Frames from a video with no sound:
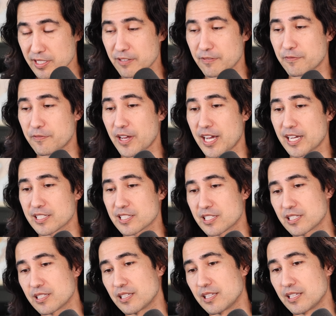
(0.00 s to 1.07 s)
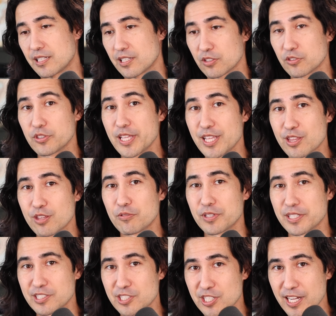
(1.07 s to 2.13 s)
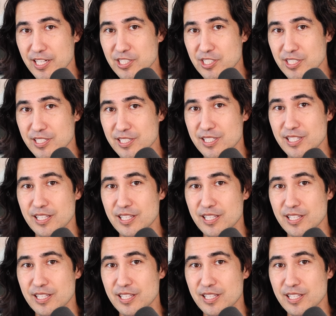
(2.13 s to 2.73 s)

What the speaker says: In fact, in lethal injections,